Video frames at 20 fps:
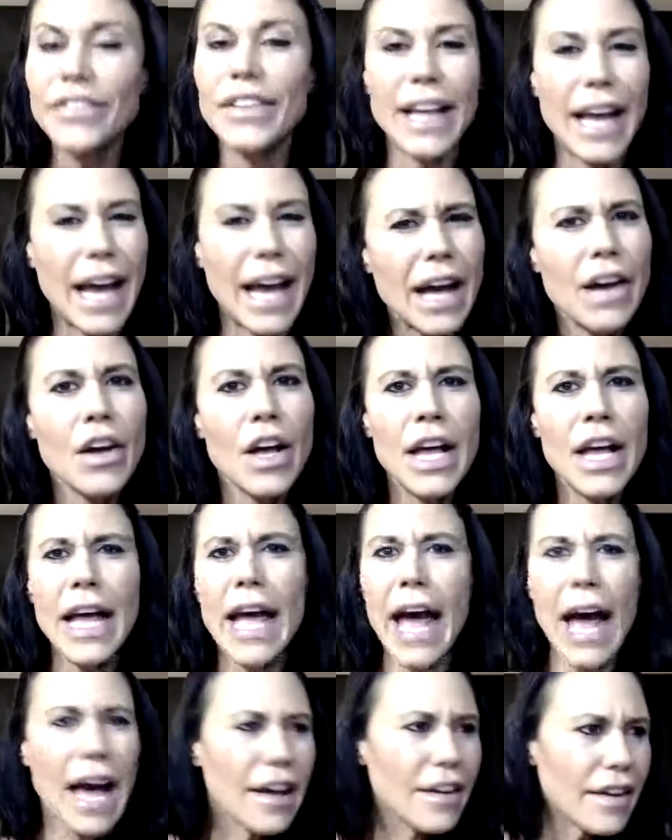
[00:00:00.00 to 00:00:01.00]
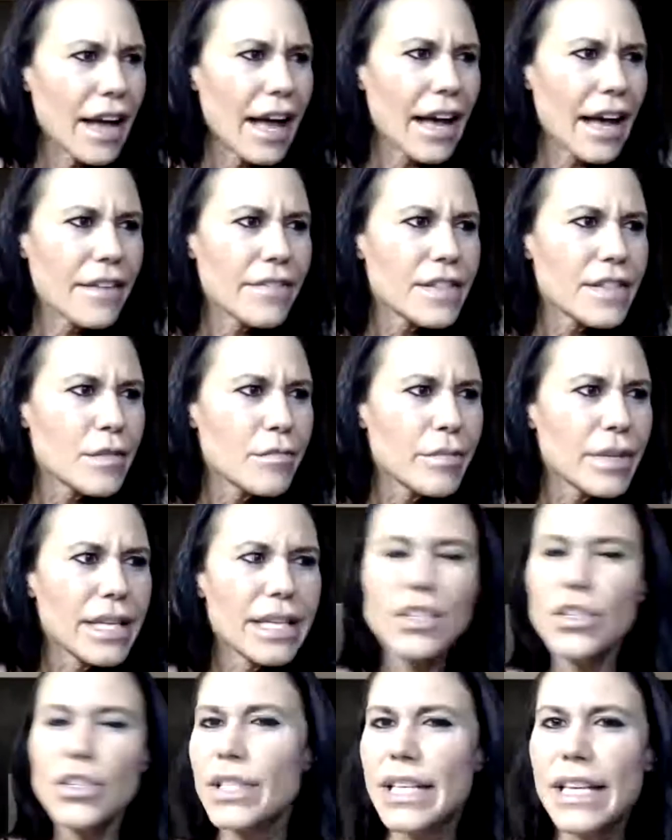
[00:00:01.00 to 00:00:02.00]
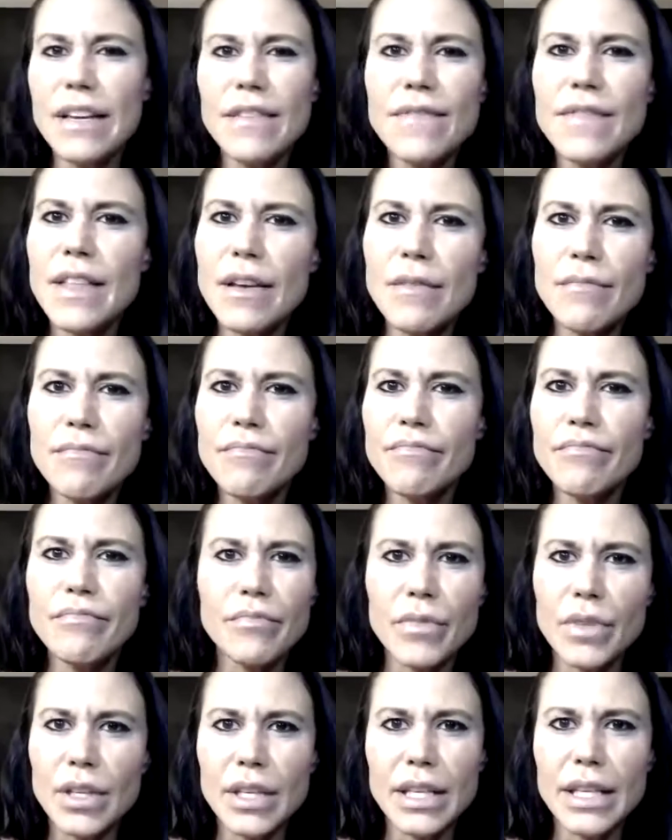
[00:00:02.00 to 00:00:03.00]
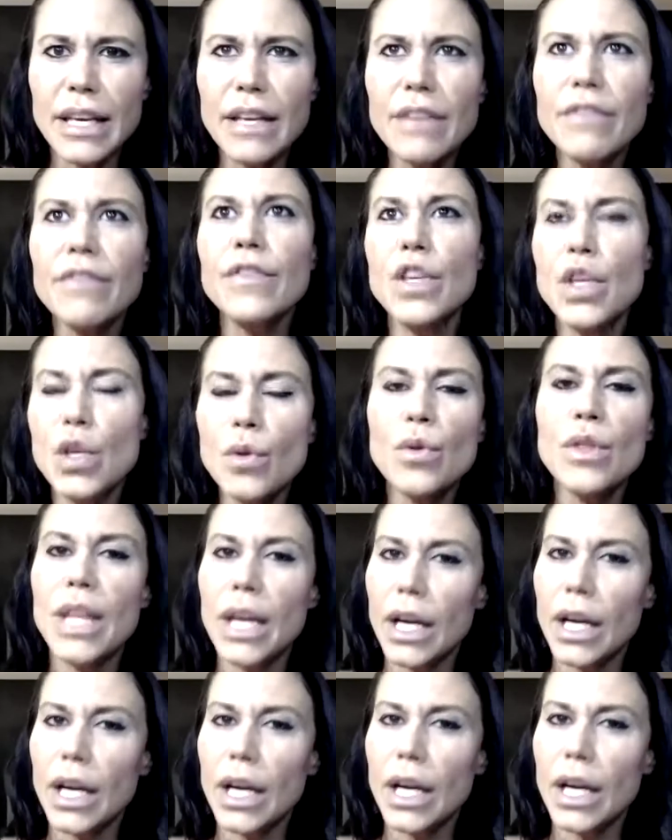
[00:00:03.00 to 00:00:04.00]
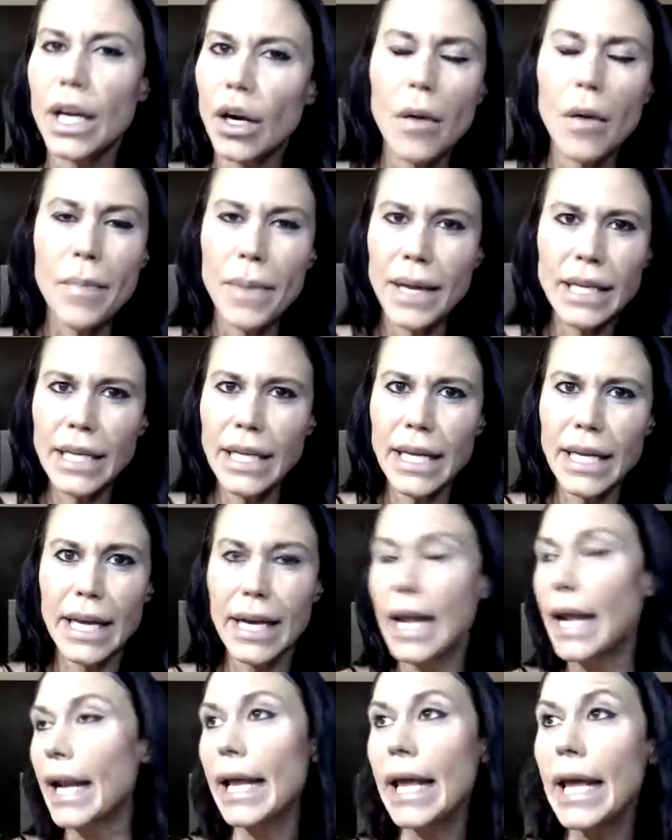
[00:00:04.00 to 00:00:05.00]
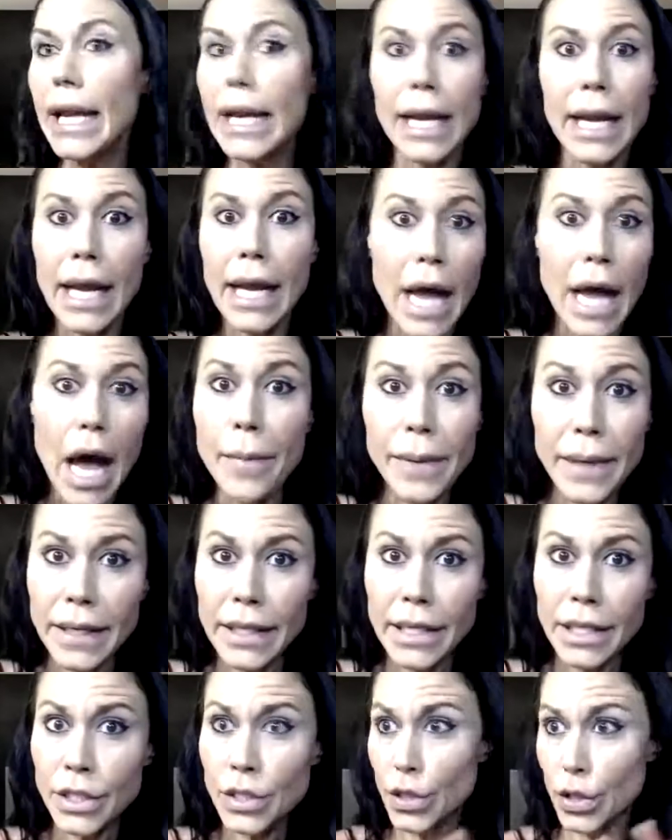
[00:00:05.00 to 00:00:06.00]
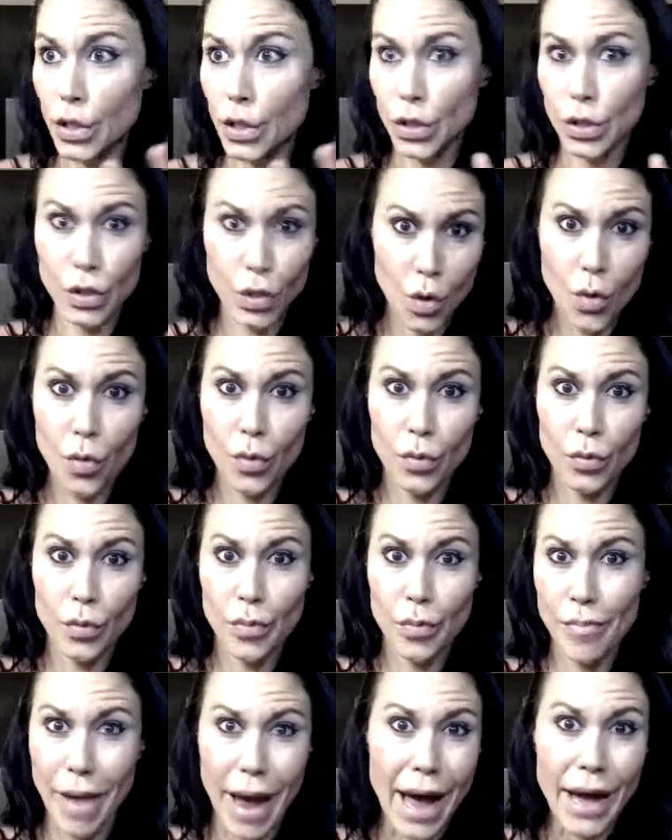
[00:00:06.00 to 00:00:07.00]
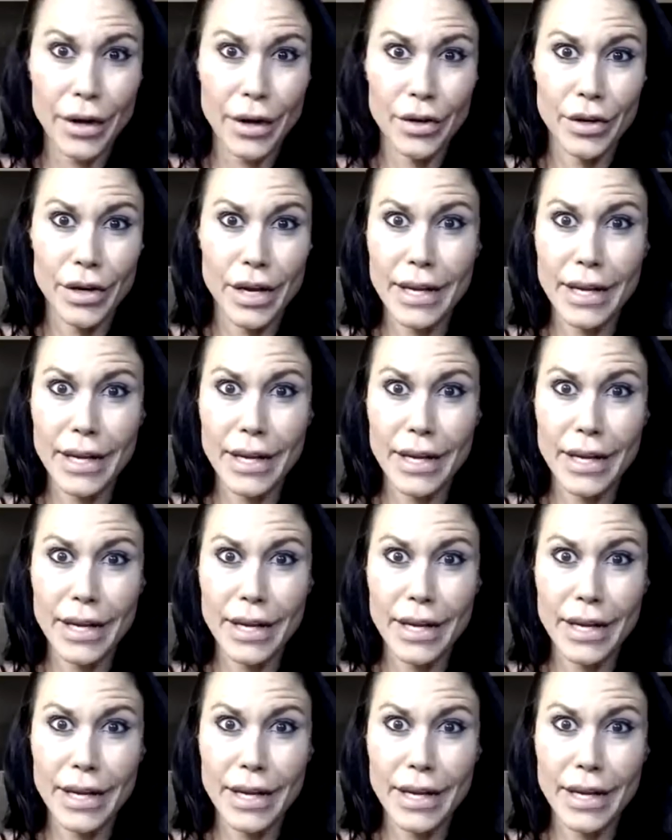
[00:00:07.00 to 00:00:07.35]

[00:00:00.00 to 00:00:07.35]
Like, how have somebody just give you their opinion. And again, opinions don't matter.